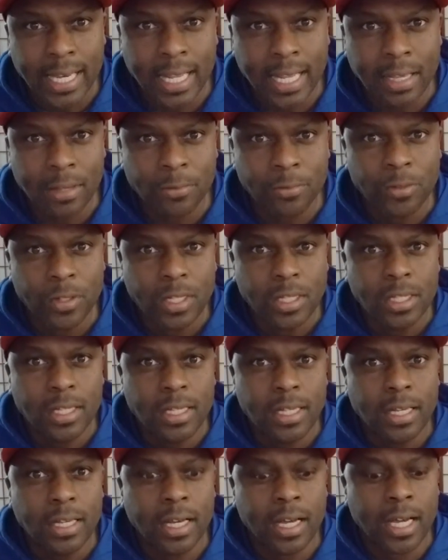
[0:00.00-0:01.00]
And if
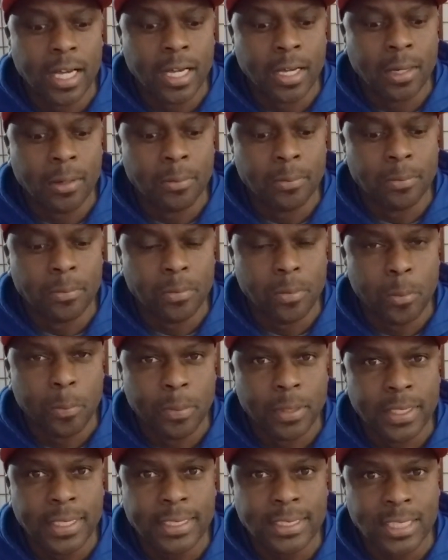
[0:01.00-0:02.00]

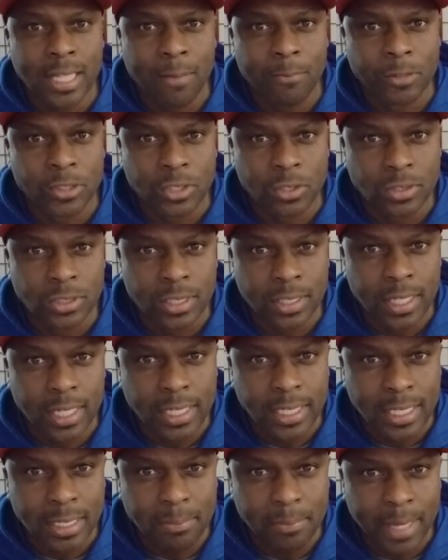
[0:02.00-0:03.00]
police officers are
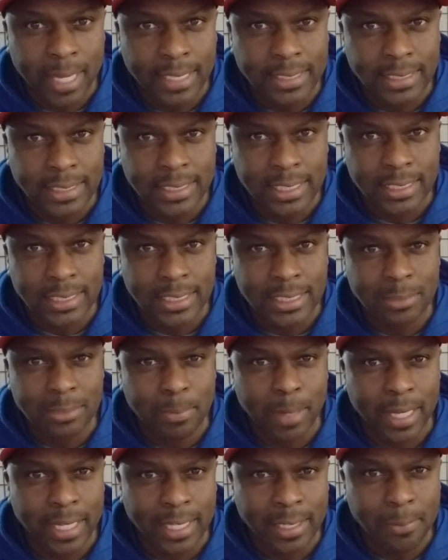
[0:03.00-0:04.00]
going to need my
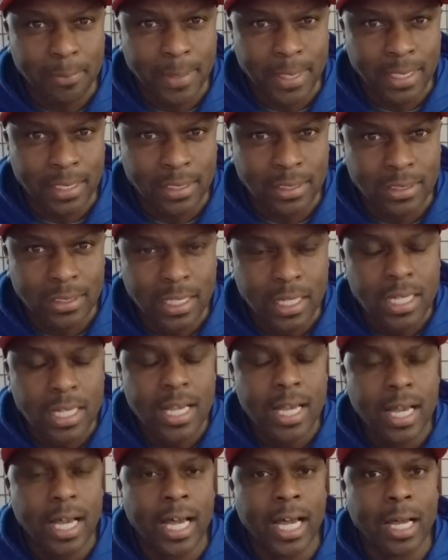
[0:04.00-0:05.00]
assistance by any means,
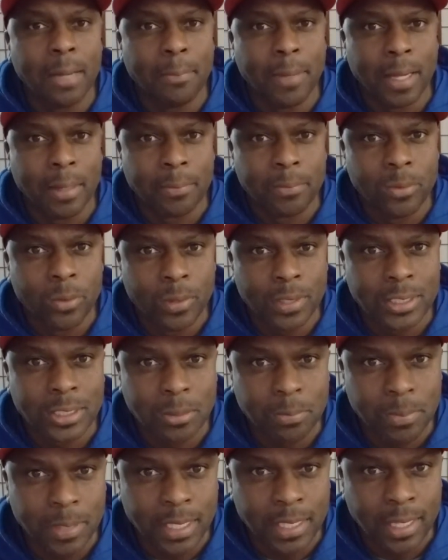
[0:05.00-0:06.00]
I'm going
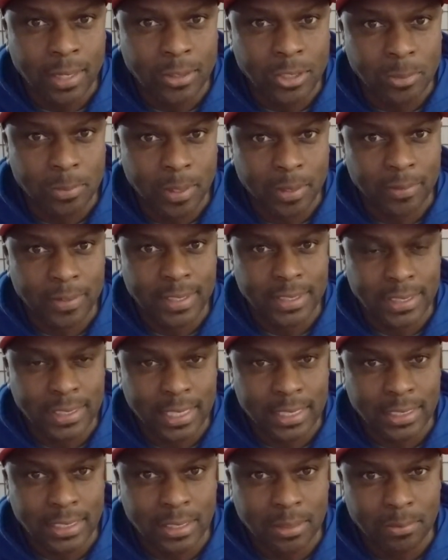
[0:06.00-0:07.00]
to be there to be able to
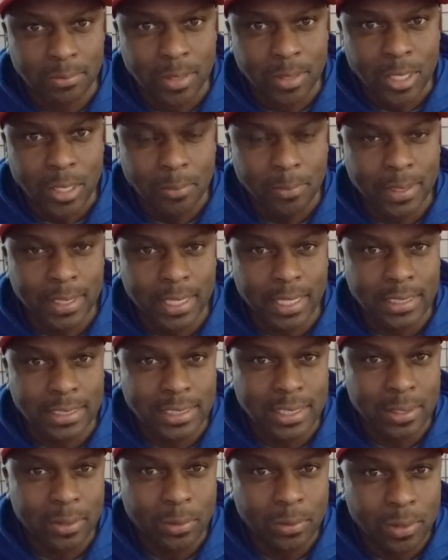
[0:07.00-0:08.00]
assist them,
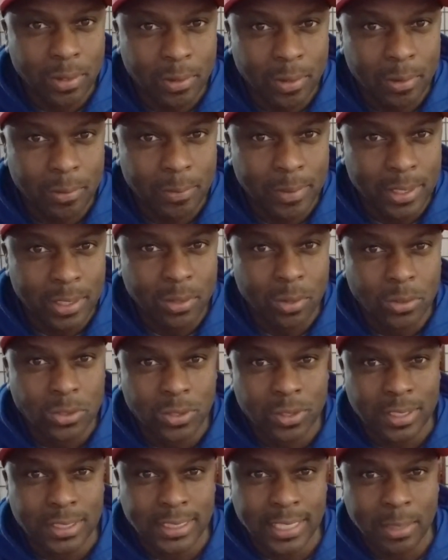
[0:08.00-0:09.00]
because it goes
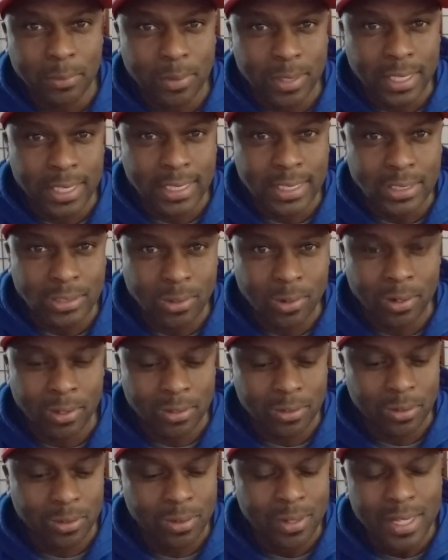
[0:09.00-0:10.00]
on to say within this
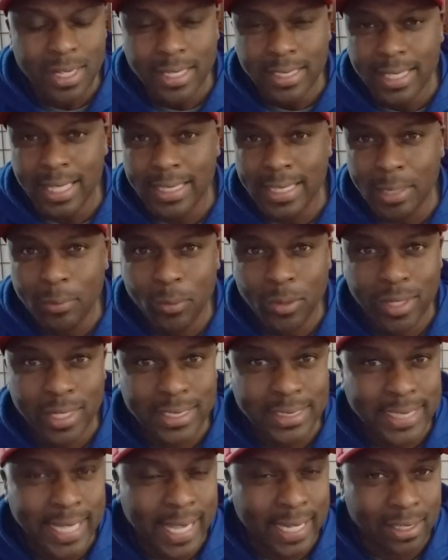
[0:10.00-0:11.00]
article that they want to
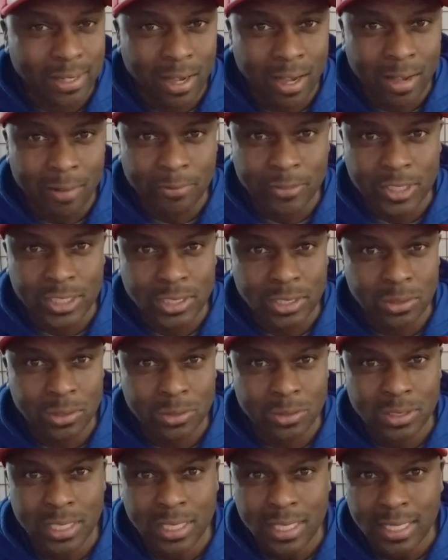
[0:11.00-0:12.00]
attack
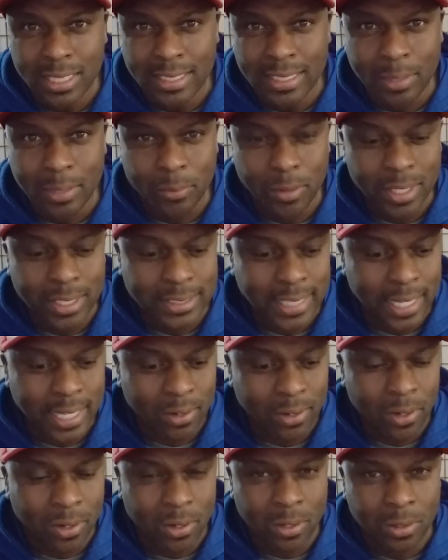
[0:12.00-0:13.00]
officers. They want to
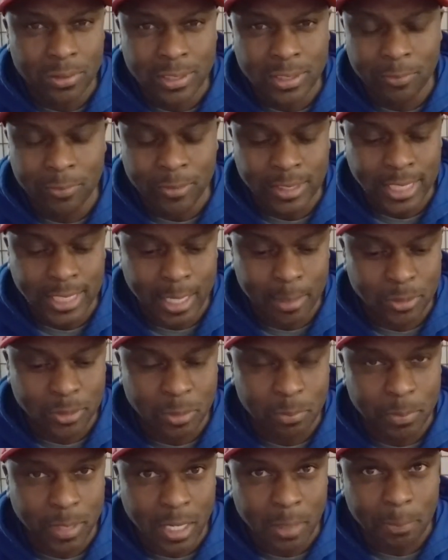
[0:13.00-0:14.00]
attack all different types
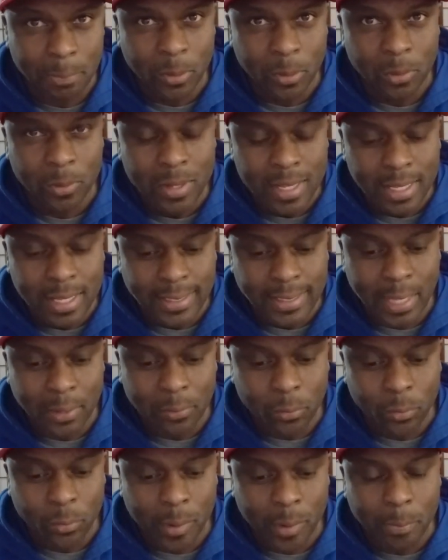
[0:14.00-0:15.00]
of people that
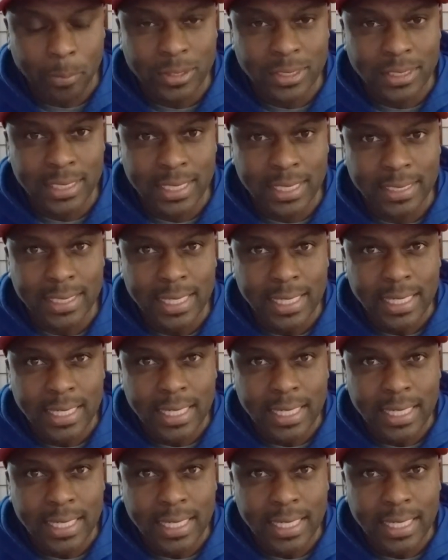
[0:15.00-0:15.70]
represent